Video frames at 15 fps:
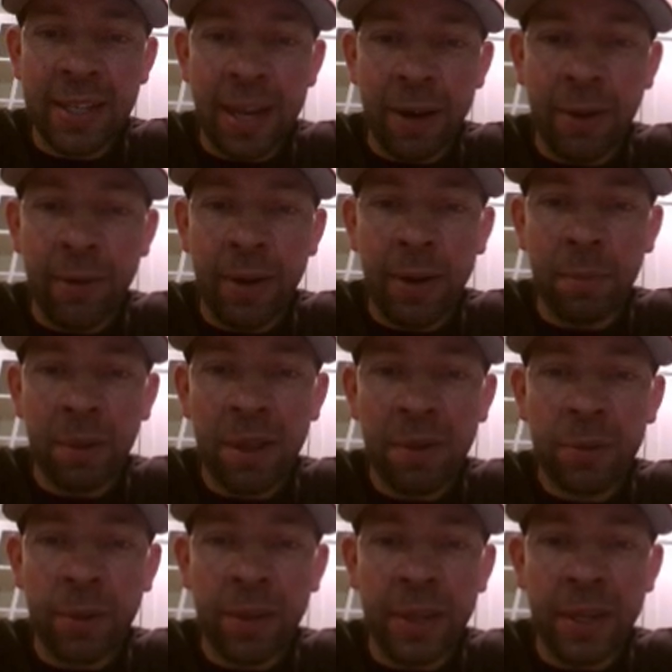out, I'm
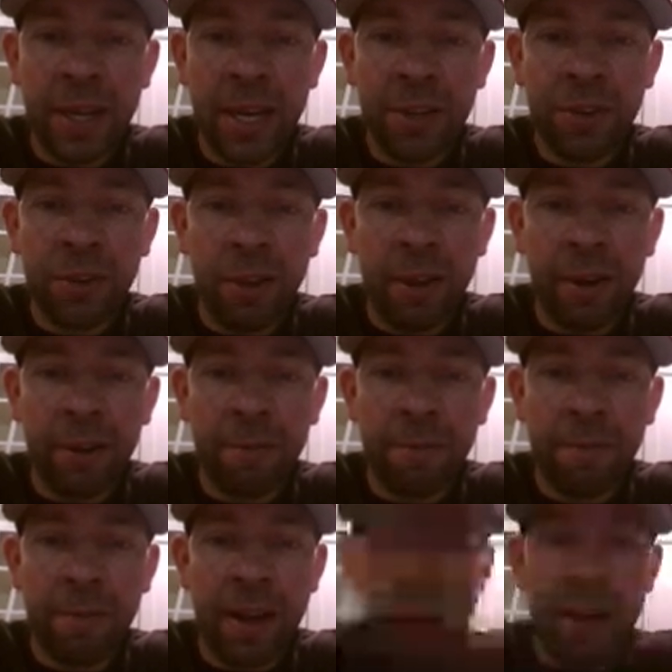left with the natural log of
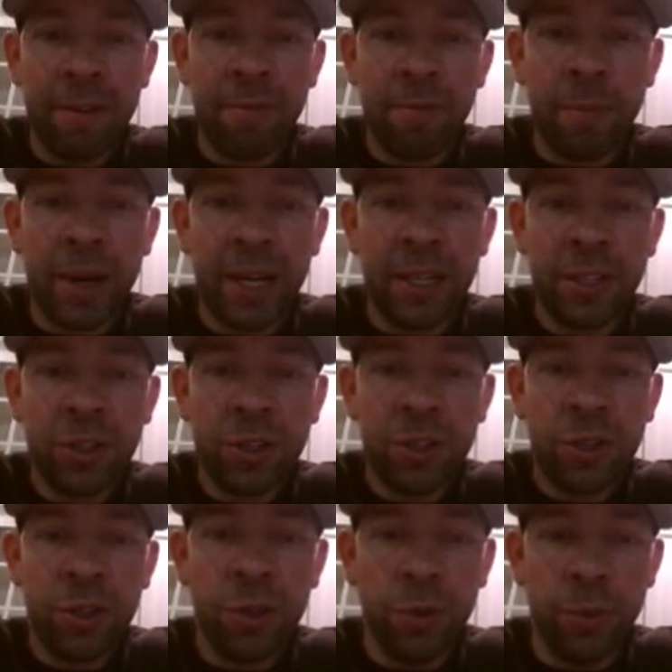5 minus
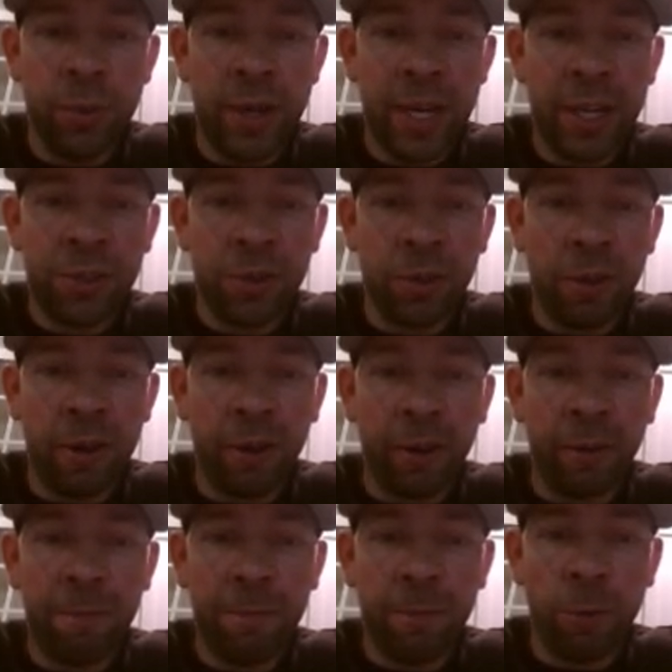2 natural log
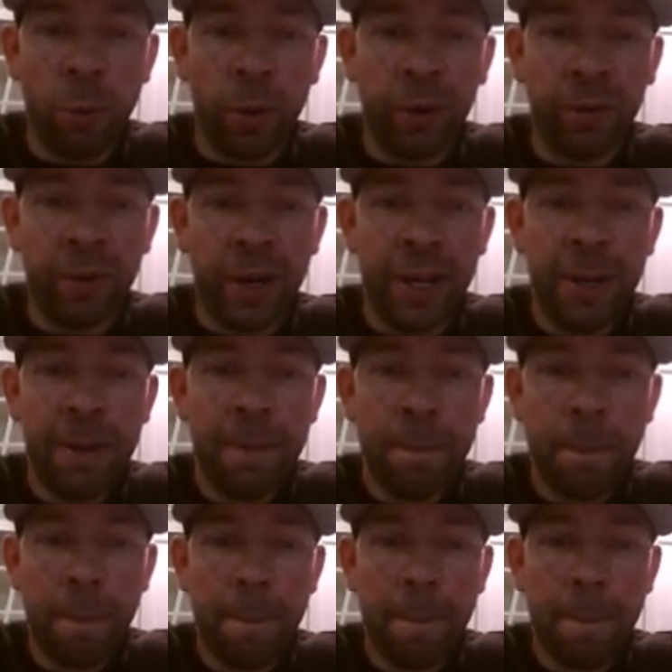of 4, right?